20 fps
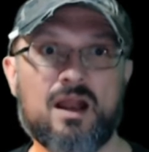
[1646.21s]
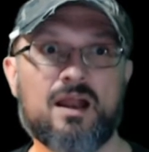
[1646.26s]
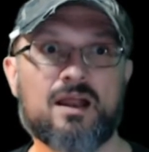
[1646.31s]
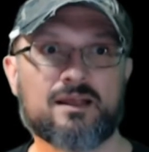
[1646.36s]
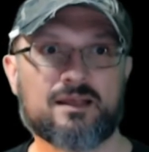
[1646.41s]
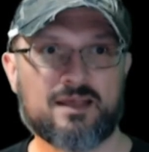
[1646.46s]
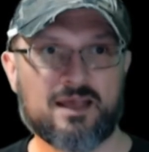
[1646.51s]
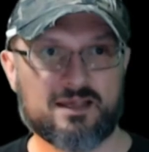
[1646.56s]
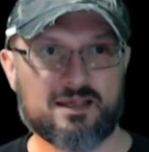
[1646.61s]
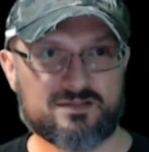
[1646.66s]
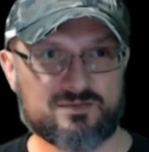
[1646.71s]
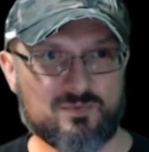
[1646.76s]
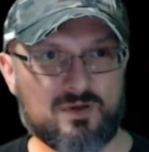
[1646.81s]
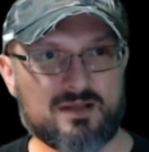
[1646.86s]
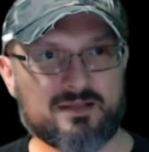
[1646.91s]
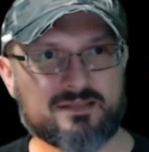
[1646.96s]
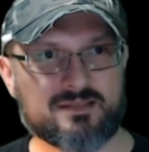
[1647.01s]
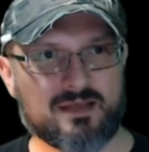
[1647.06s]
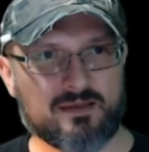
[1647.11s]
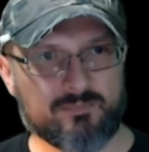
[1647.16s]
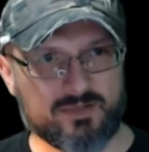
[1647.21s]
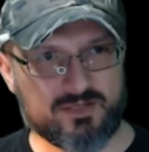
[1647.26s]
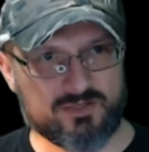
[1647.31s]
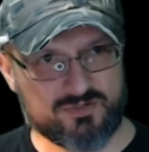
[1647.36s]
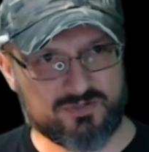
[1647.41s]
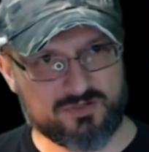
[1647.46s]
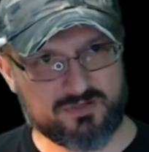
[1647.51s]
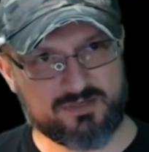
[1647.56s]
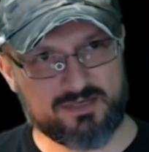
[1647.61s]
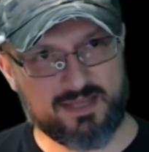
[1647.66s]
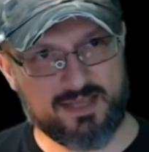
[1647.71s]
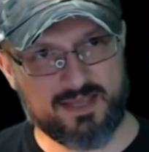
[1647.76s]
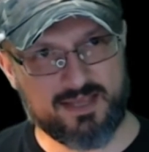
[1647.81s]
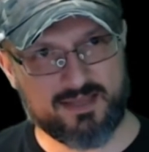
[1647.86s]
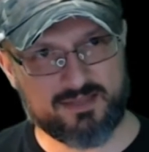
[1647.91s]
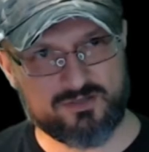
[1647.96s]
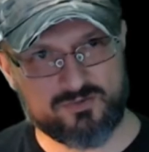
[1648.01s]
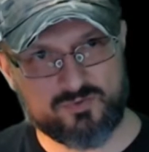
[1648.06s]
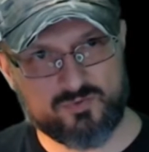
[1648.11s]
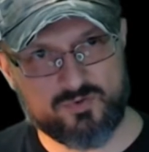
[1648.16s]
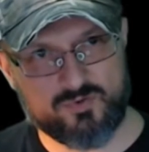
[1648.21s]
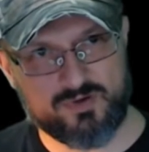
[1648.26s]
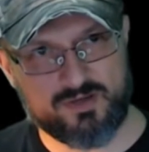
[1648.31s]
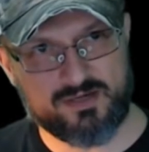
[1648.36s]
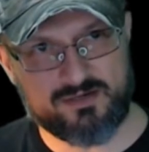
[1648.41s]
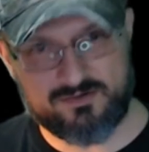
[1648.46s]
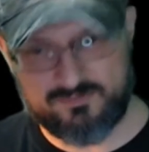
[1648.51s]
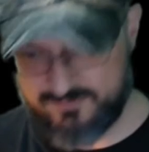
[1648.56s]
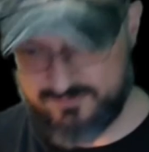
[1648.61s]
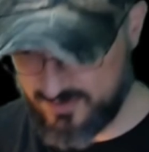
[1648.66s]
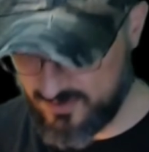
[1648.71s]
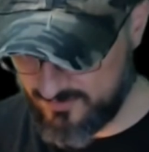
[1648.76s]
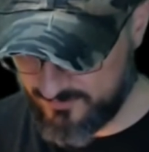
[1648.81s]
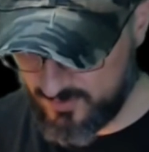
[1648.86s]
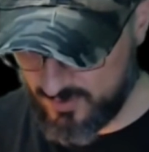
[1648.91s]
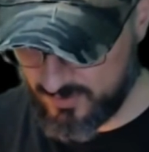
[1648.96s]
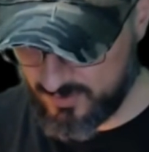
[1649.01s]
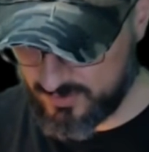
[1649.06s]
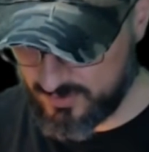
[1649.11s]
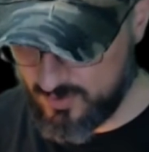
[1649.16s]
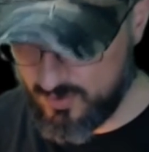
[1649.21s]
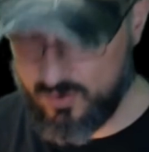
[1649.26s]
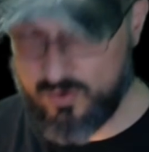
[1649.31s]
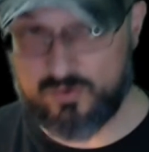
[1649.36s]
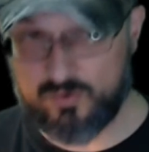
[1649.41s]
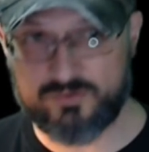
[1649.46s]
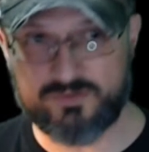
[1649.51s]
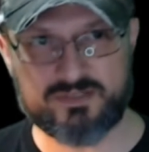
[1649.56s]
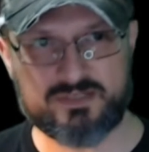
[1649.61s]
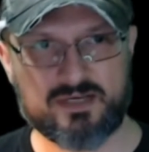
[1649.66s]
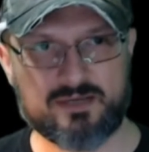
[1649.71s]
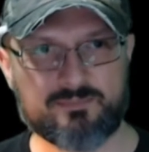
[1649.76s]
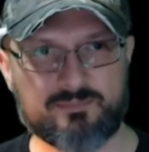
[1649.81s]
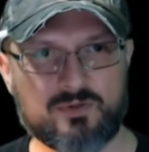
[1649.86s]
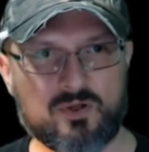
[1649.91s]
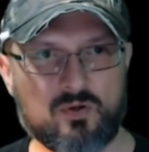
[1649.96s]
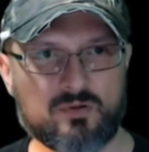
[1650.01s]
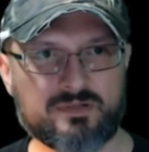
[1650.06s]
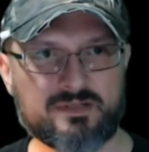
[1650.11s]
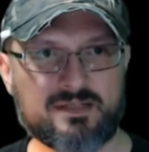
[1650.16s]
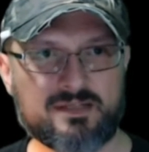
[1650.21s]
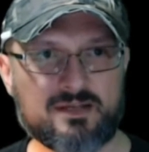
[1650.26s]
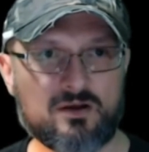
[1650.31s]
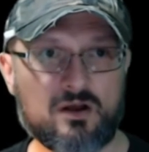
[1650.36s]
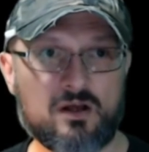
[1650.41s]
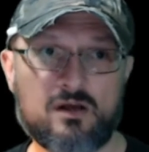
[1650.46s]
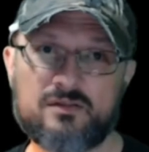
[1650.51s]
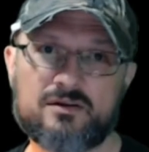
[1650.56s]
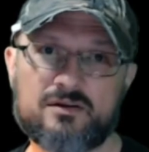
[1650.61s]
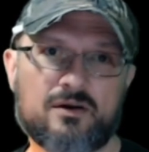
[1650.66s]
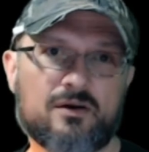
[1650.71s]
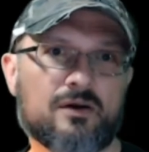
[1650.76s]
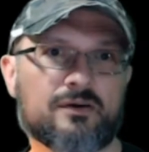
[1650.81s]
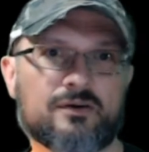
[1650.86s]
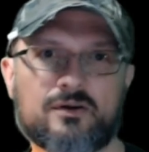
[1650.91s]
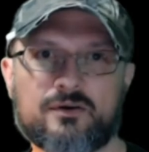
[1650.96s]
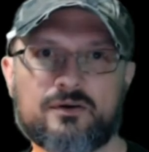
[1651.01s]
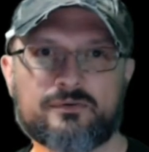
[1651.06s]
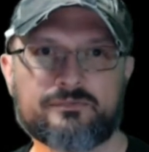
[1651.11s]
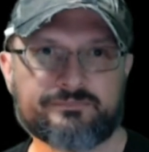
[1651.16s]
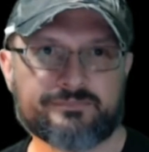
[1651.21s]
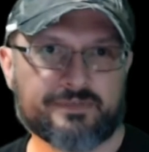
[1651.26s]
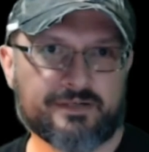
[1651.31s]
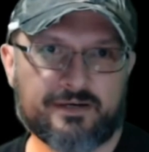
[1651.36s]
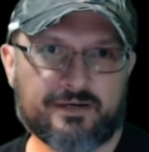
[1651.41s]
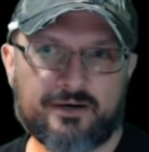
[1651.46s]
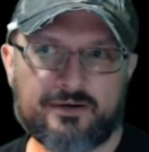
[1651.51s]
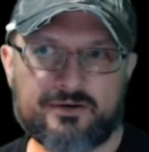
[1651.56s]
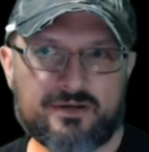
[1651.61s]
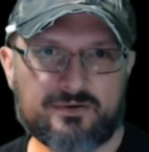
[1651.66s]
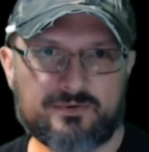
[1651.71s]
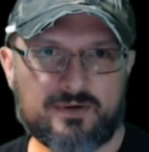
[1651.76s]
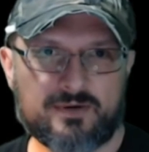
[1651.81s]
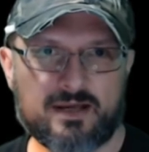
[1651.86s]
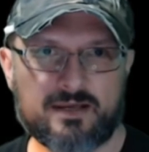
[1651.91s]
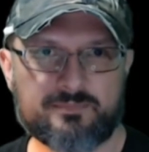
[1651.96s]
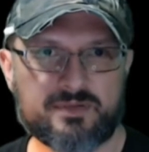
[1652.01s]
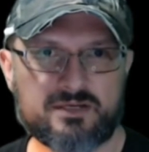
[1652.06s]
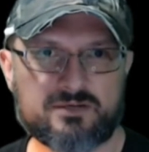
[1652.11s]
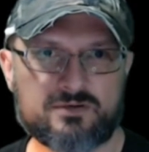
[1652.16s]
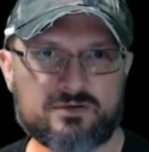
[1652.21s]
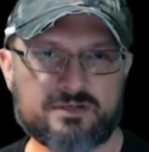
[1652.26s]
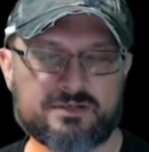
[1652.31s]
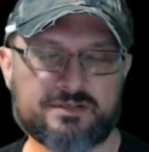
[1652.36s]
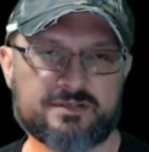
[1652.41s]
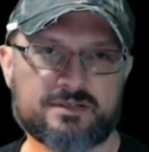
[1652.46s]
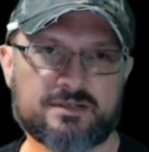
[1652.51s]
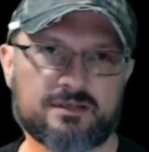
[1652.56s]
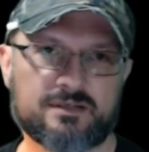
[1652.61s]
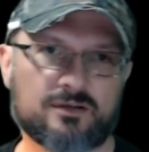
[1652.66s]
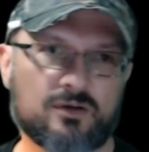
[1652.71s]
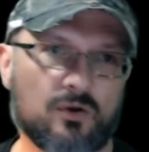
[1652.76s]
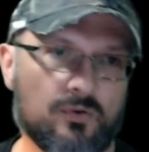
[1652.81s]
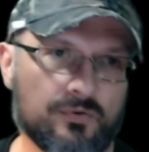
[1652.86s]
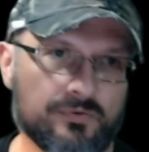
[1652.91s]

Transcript: Guess what? That means you can, you created a VRF called gold. You type gold in there. Oh, there are no IP addresses in gold